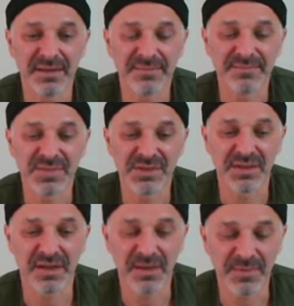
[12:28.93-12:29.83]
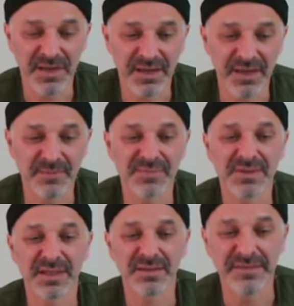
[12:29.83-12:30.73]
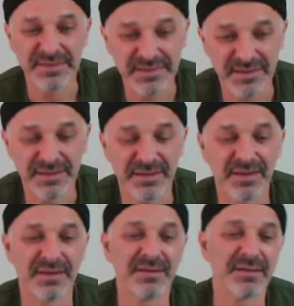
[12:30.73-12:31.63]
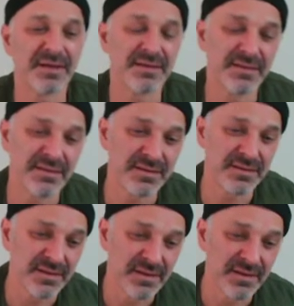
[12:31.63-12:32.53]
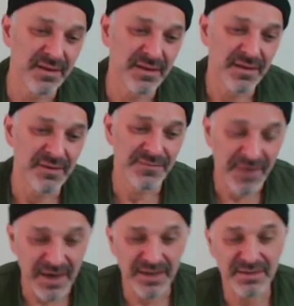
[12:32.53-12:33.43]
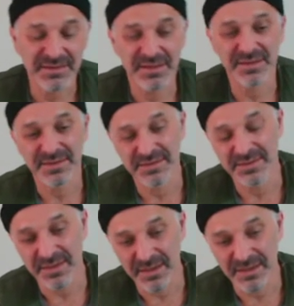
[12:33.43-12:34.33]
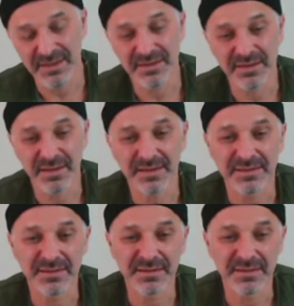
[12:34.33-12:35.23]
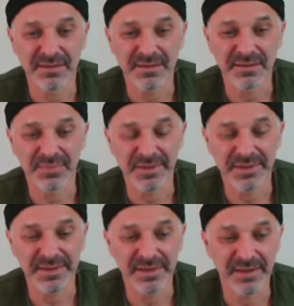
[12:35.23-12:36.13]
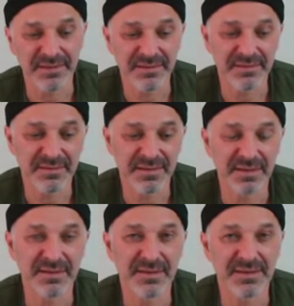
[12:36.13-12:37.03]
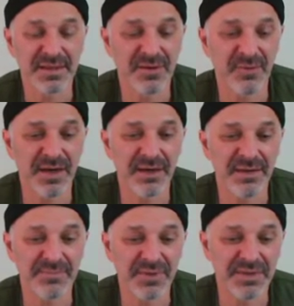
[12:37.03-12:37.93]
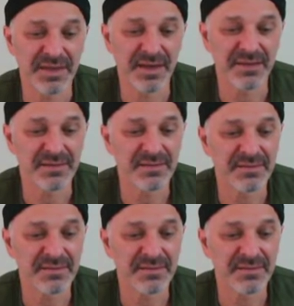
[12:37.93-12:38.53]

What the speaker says: Just setting up games, got the listening done, got the phonics sections done, got, putting it together. They take a while to put together,